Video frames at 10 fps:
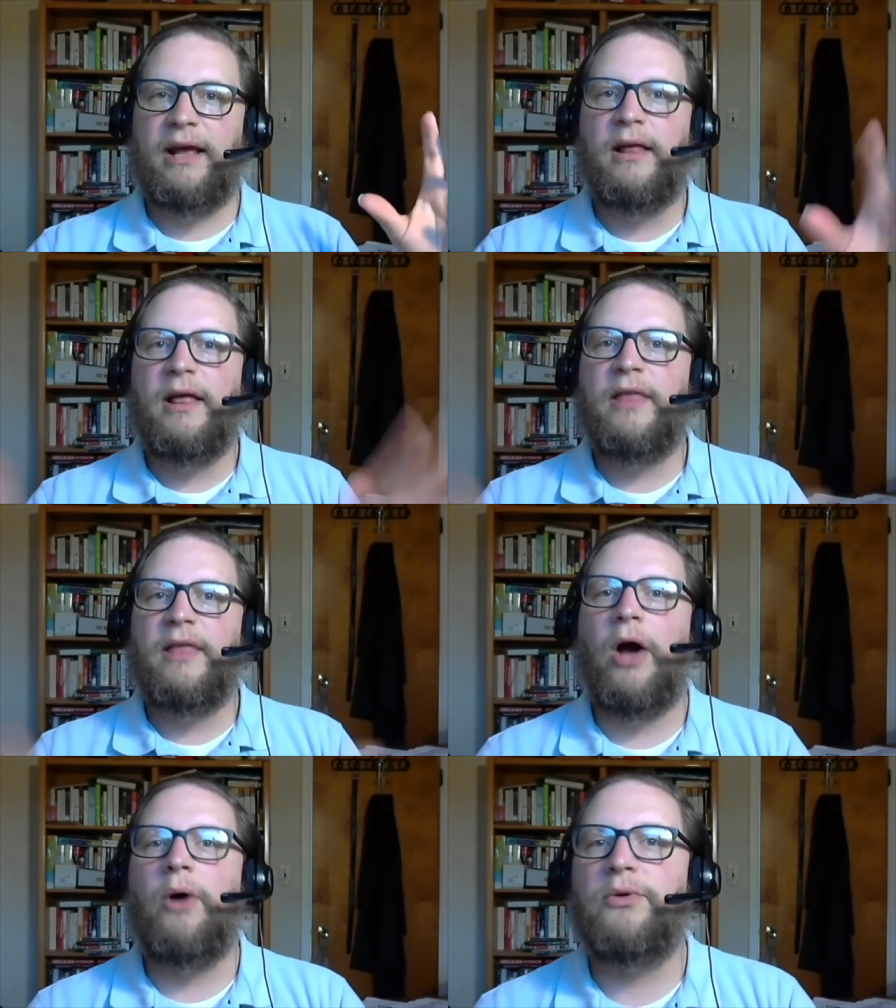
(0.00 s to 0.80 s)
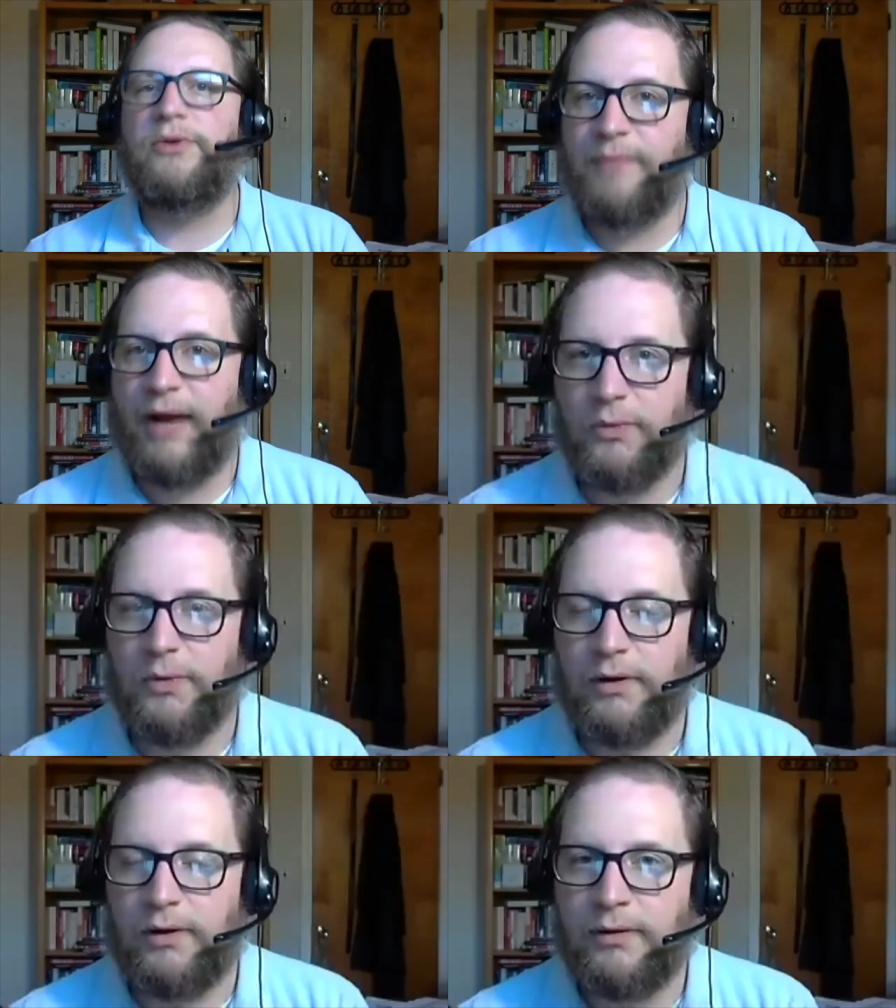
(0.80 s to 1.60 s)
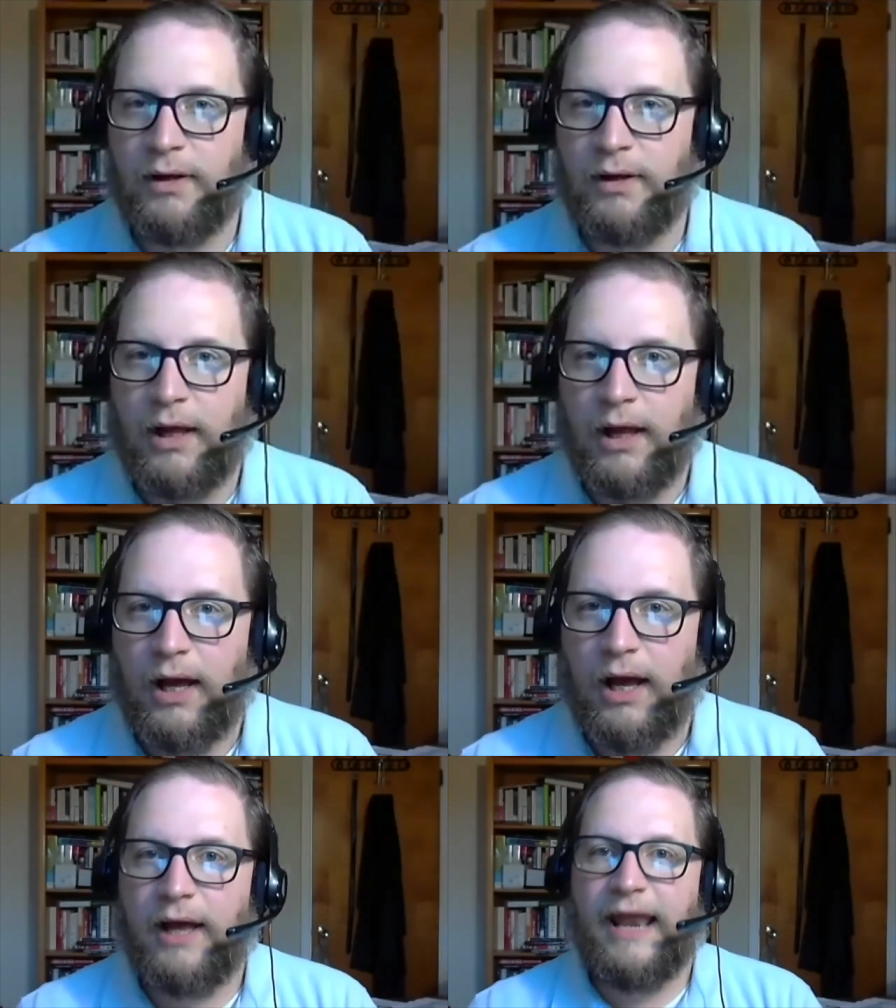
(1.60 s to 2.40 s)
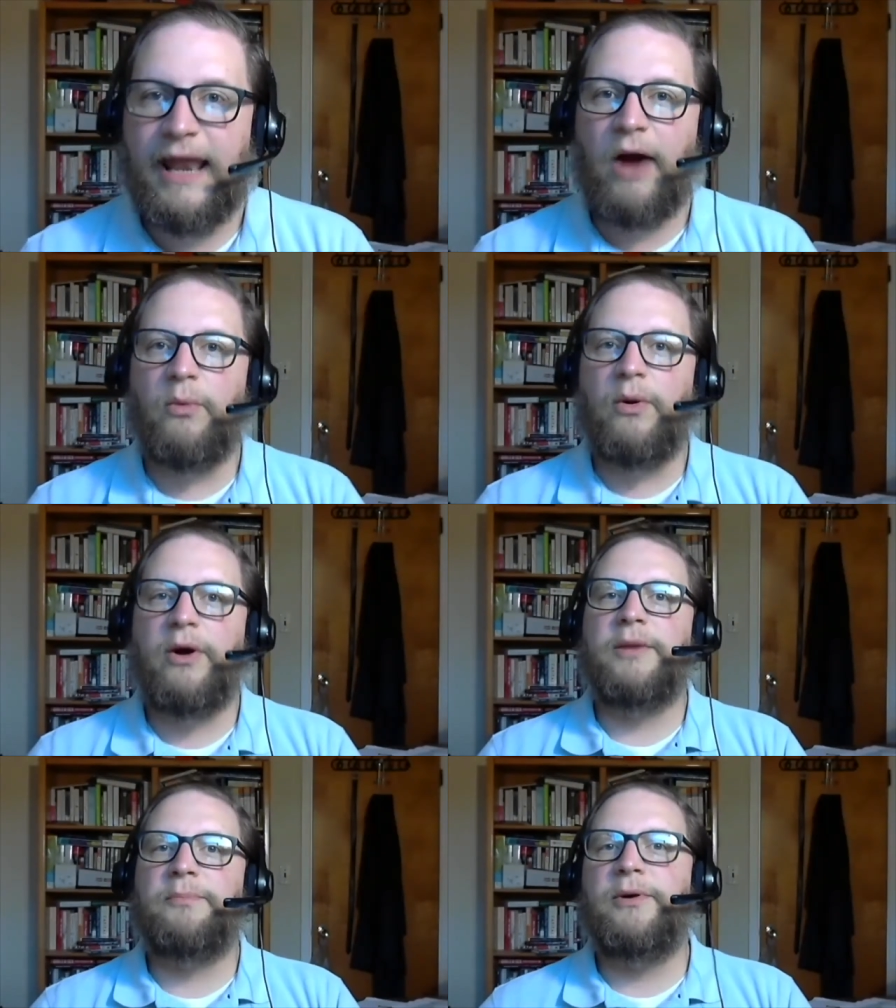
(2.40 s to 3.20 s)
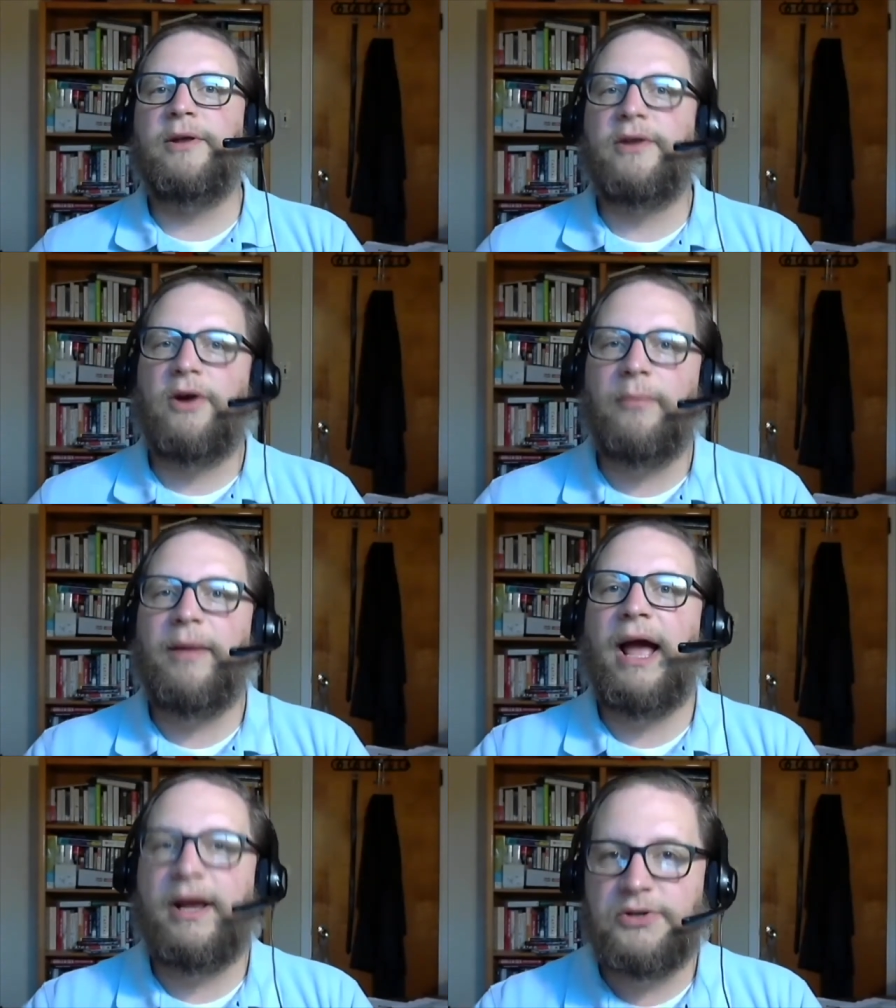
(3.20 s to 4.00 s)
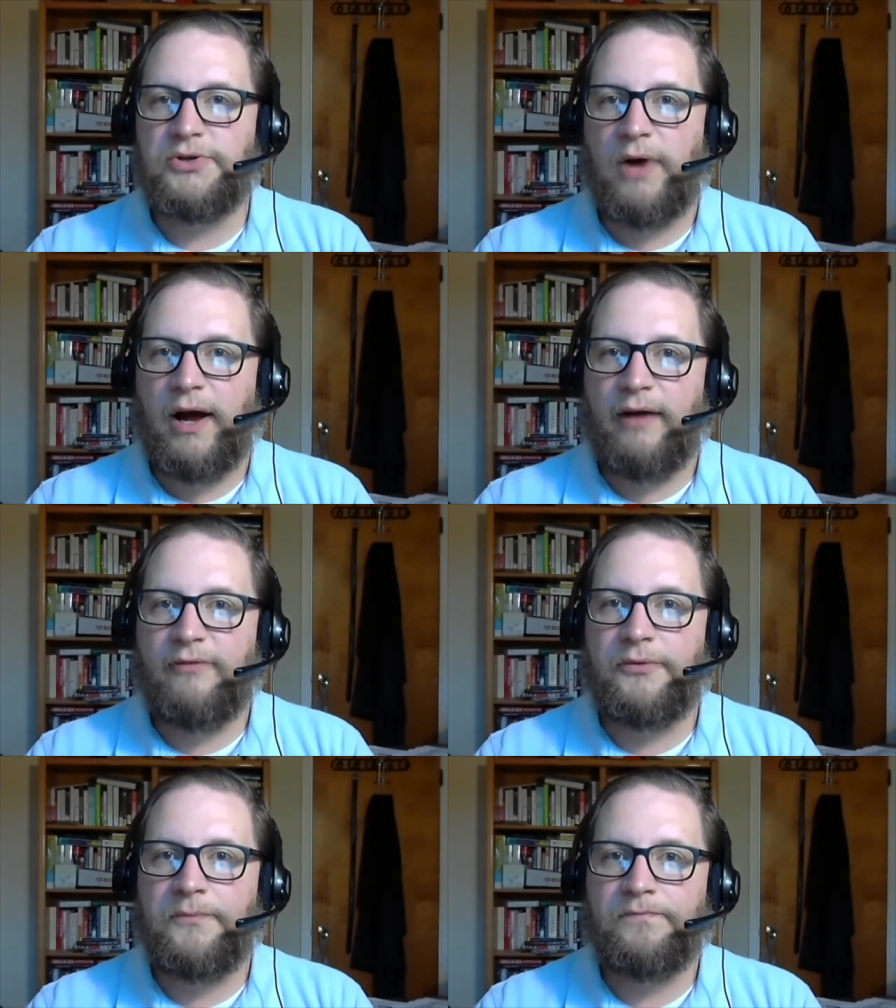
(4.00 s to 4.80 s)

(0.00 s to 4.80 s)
the owner's manual, now we're going to put the car back into drive.